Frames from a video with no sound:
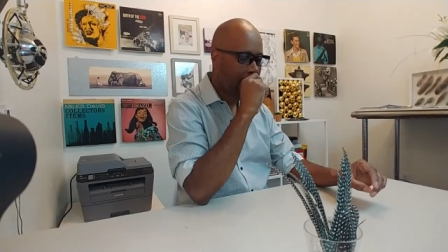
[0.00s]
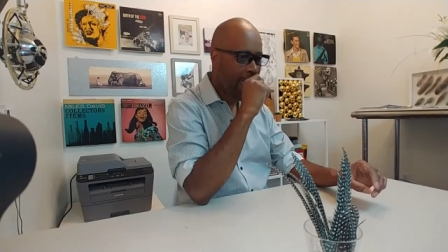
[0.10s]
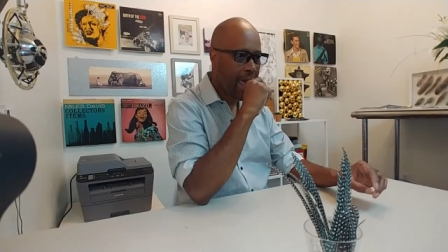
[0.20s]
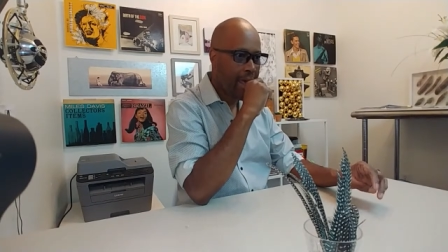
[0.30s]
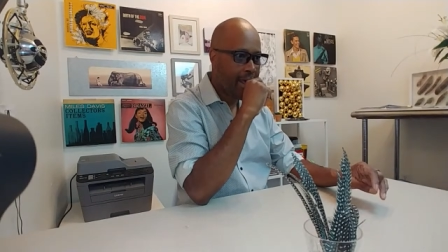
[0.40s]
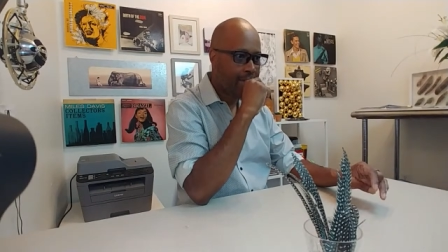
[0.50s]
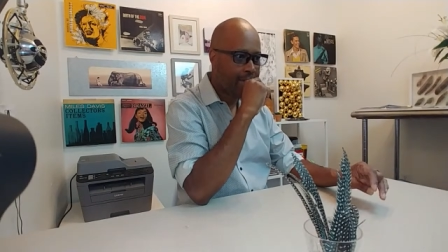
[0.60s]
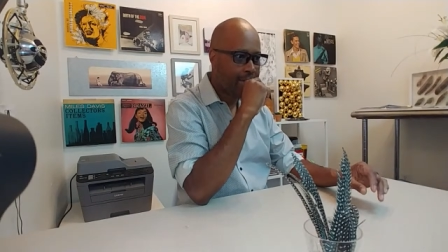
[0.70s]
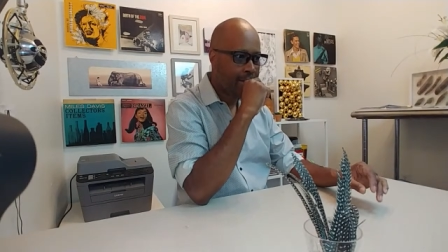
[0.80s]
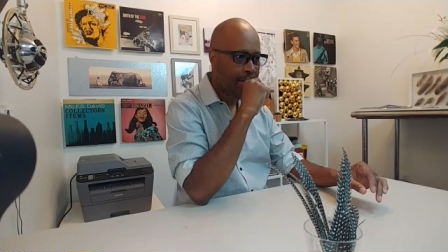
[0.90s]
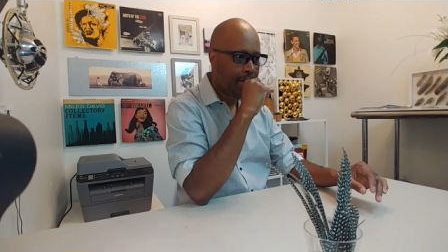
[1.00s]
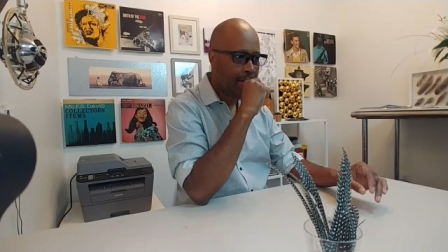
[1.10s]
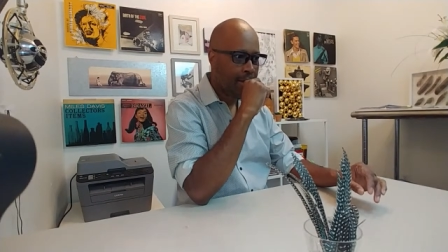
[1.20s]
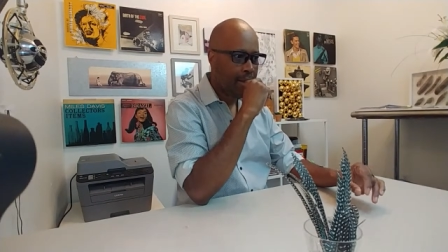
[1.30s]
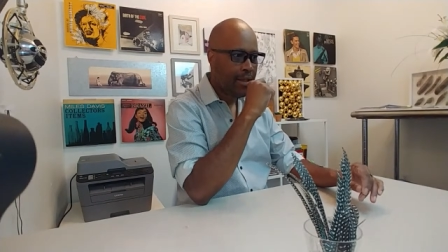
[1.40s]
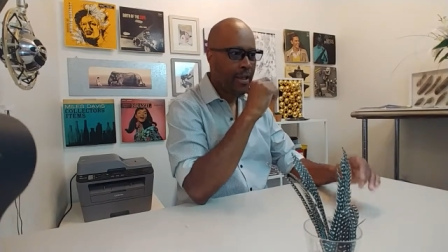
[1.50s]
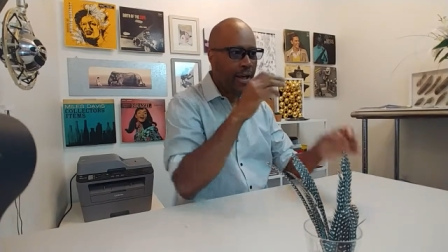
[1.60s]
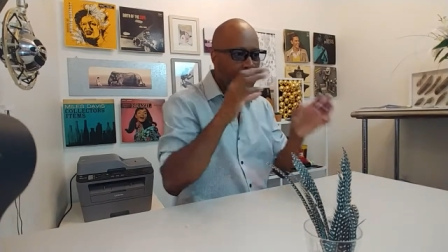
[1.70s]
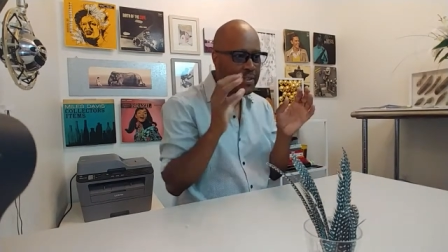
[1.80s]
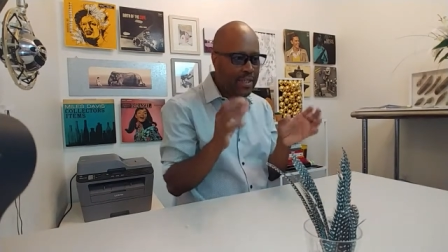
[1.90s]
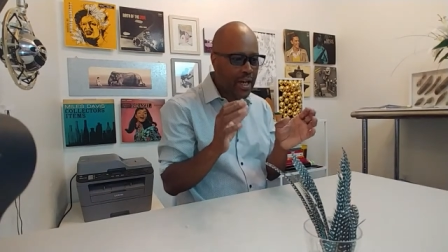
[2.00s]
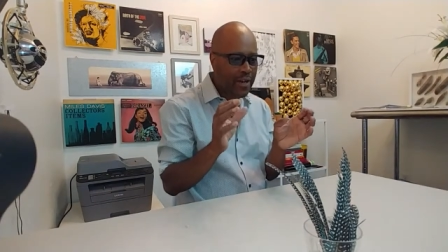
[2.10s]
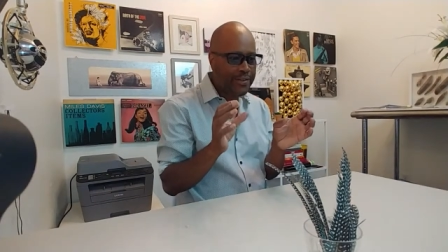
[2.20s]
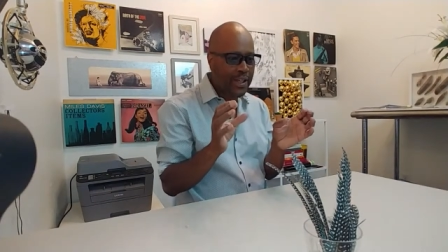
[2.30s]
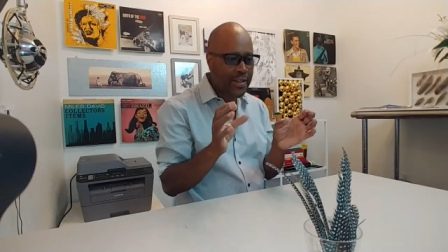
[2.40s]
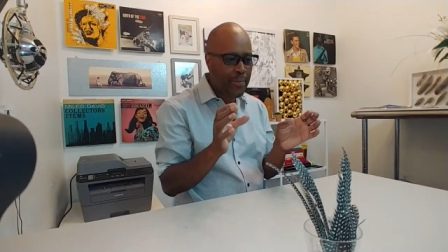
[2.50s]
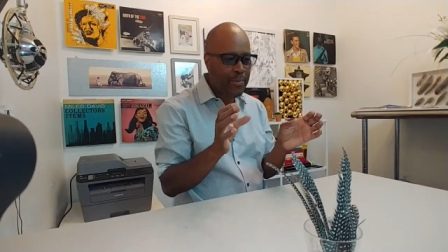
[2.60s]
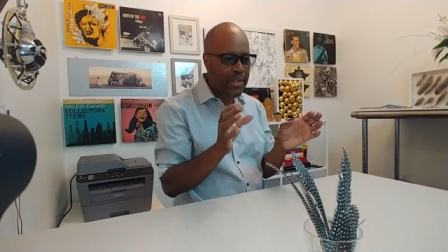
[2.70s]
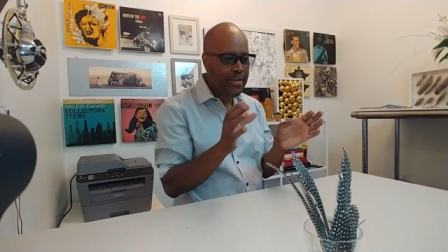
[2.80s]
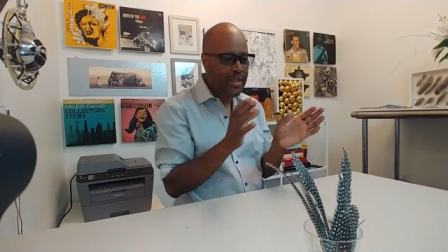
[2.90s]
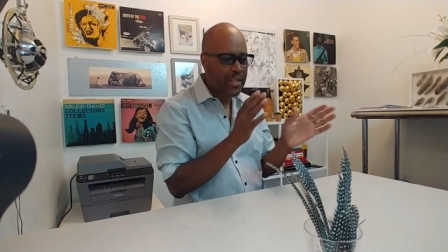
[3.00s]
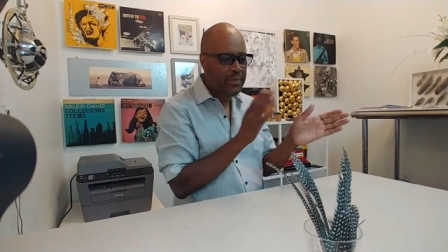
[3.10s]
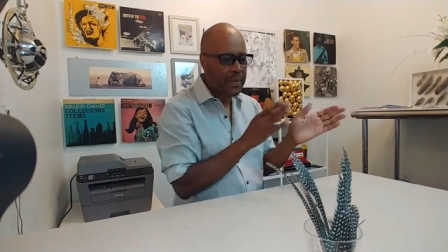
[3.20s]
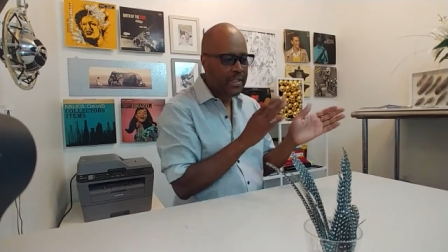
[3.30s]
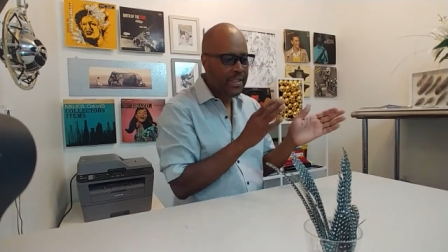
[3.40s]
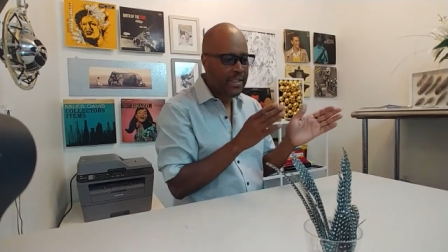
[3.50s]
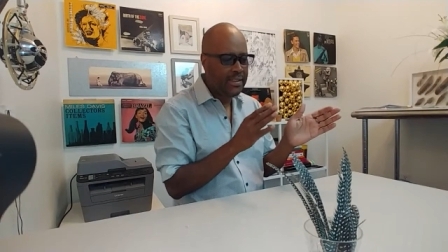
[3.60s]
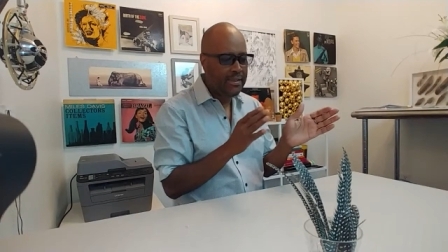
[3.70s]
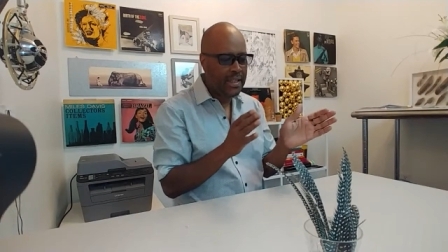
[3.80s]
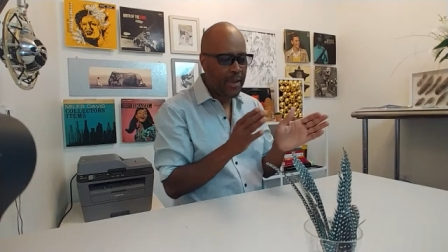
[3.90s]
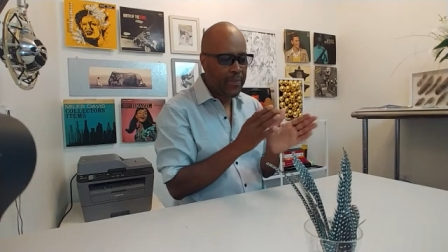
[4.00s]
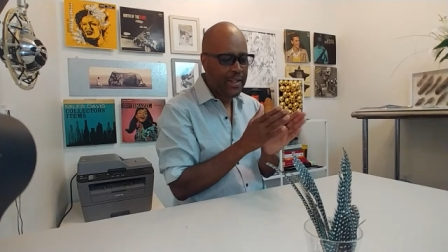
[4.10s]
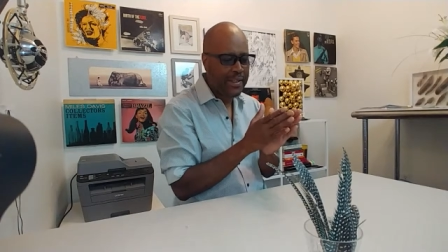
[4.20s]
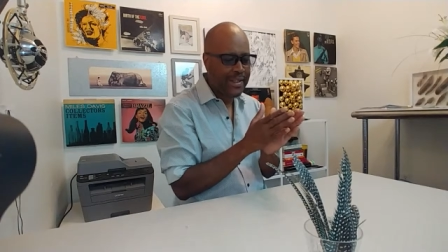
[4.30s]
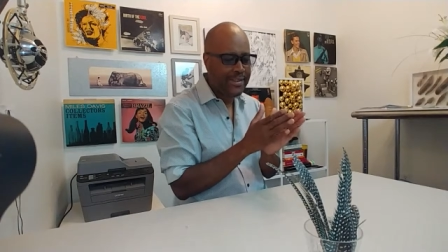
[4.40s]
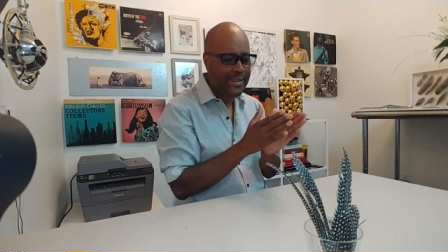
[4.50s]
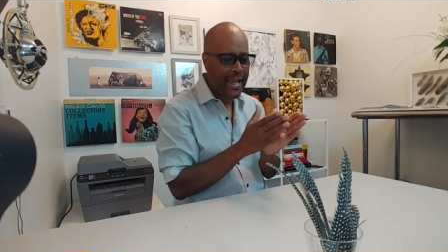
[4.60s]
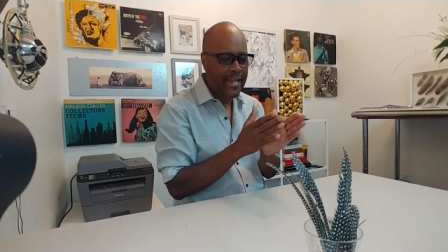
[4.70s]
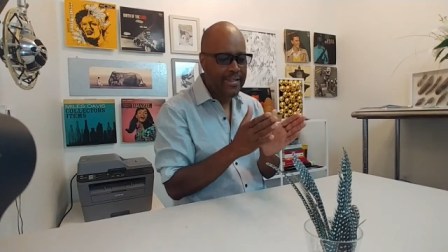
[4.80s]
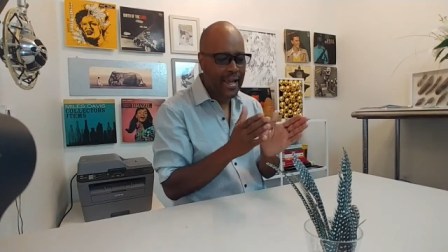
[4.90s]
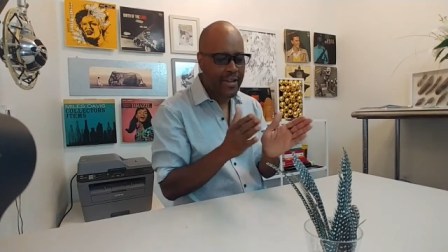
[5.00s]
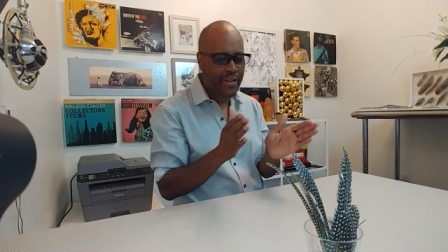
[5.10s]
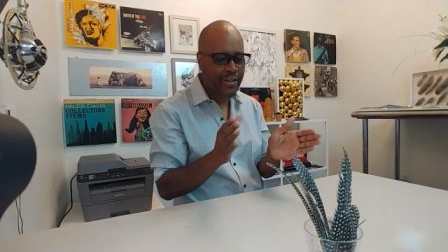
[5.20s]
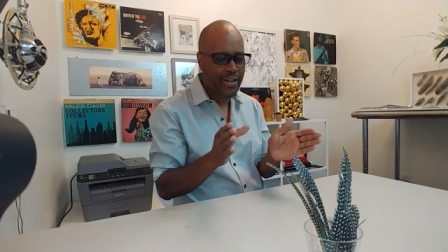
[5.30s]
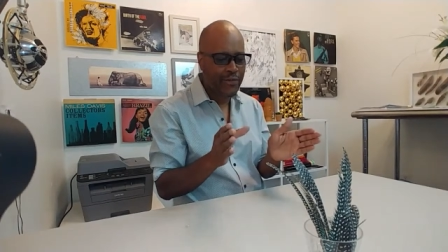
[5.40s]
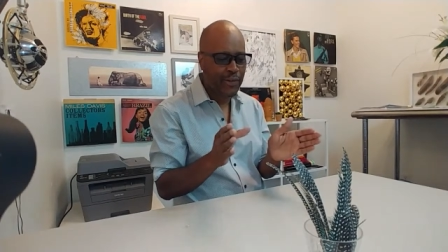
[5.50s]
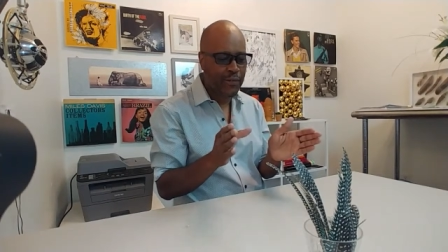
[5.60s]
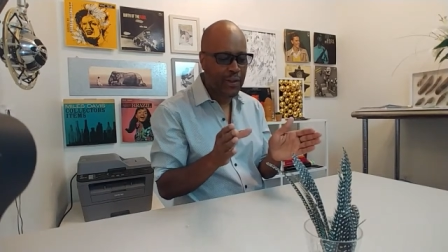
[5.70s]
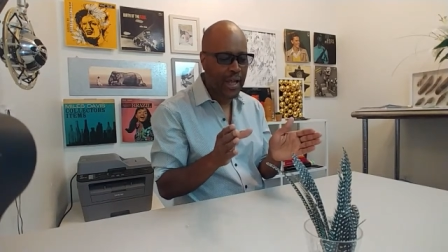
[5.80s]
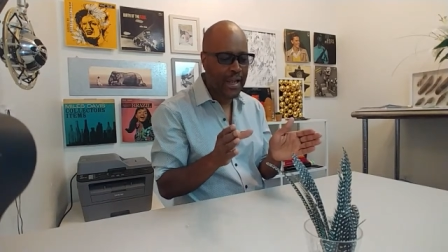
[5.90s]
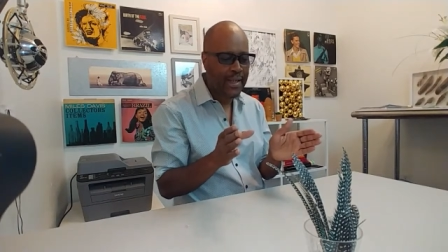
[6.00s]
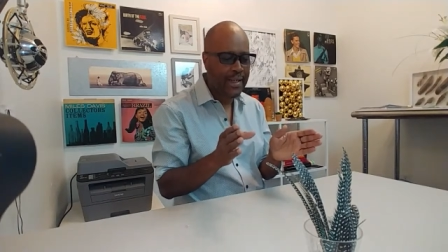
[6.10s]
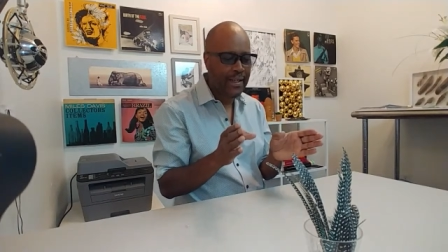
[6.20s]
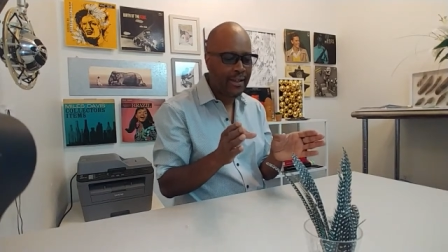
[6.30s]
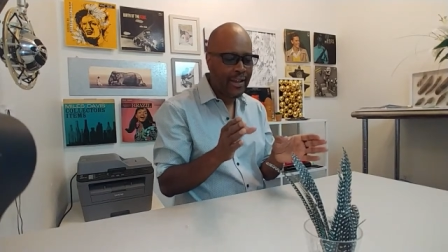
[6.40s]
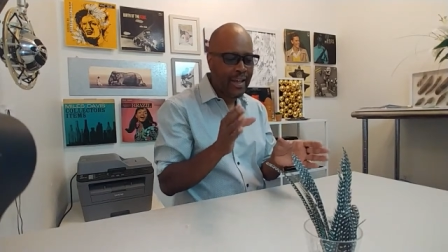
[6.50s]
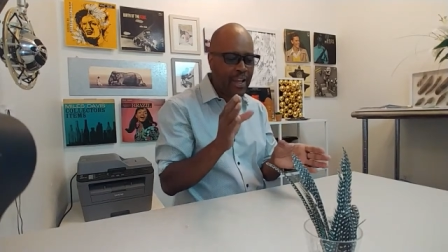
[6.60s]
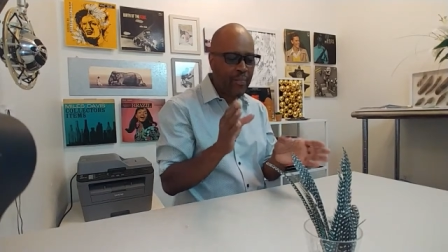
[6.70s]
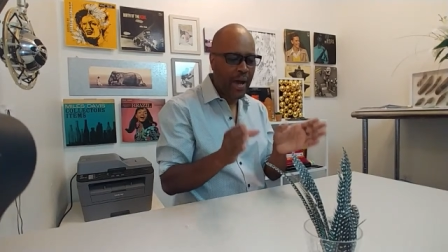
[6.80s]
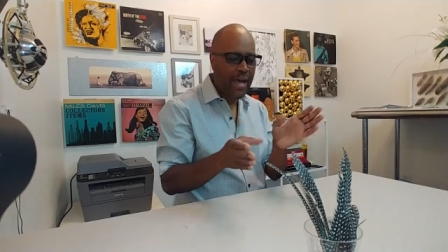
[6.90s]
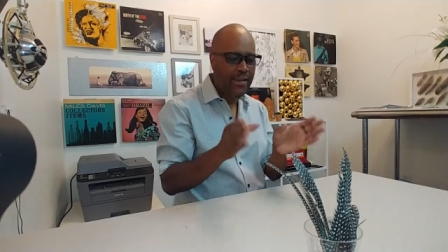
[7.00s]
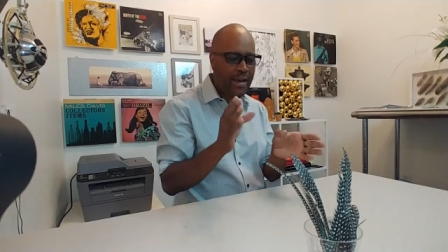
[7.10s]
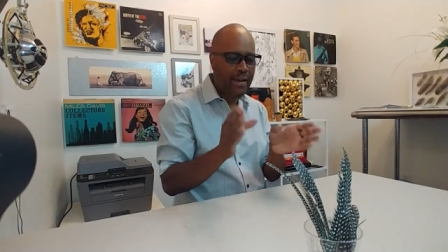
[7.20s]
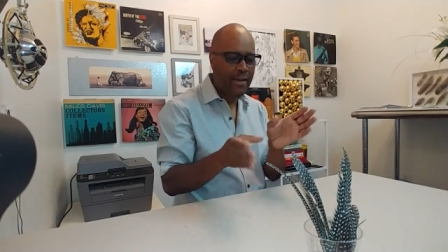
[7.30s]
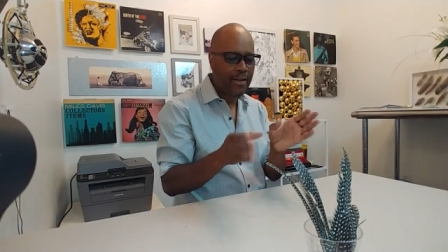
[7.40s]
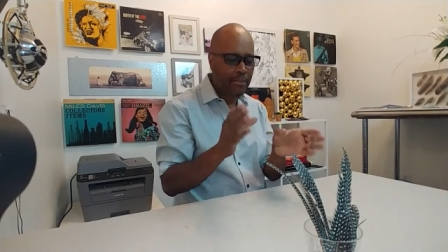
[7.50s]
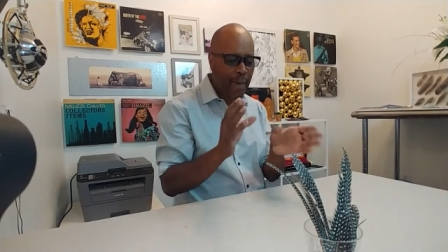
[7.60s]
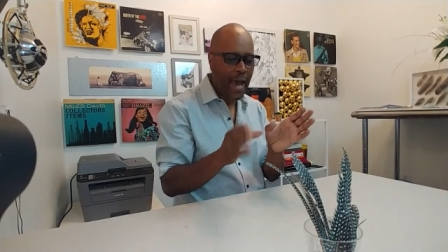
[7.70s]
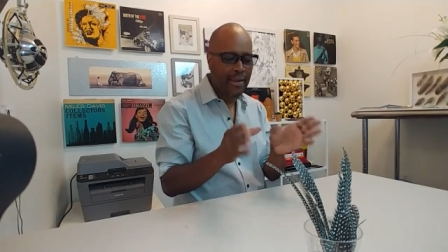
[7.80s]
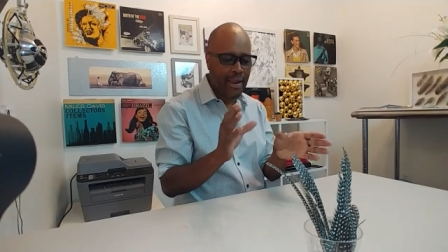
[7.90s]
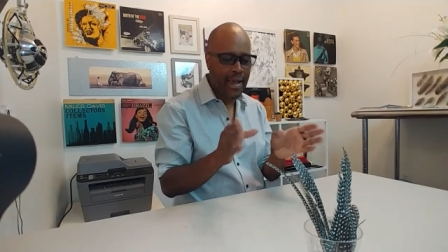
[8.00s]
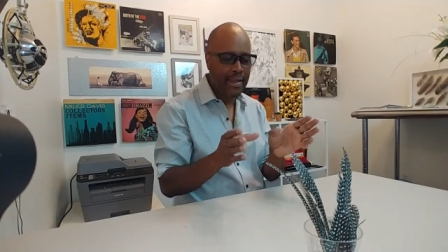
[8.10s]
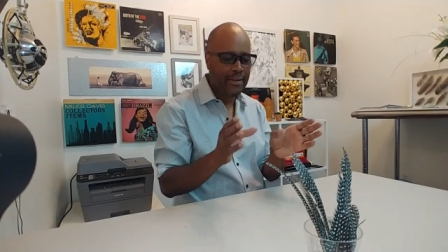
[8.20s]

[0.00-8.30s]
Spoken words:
And, you know, on reserve, so they put these days that you're good for flying, and in my